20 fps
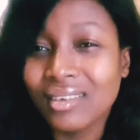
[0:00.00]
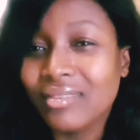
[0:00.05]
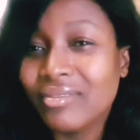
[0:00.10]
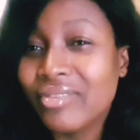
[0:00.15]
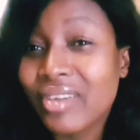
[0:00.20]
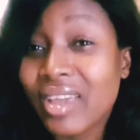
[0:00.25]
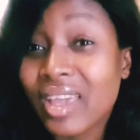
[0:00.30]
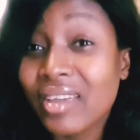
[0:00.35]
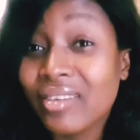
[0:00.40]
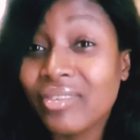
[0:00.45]

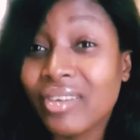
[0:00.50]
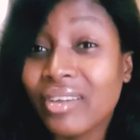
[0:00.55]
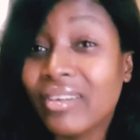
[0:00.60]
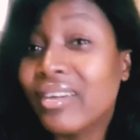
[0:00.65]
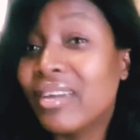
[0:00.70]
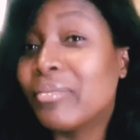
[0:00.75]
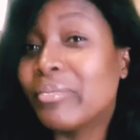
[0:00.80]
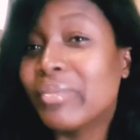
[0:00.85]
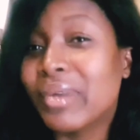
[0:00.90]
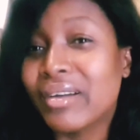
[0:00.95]
Very, very
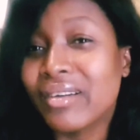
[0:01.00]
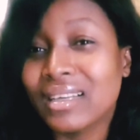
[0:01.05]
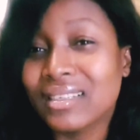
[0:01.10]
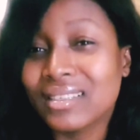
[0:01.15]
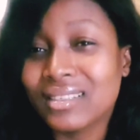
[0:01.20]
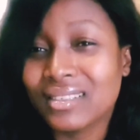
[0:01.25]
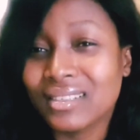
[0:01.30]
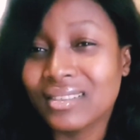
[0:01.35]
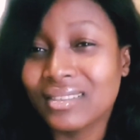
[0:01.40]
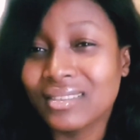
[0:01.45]

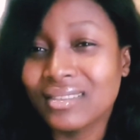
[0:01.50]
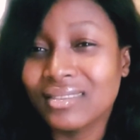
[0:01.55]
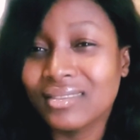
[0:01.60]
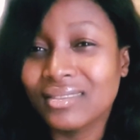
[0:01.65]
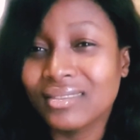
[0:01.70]
embarrassing.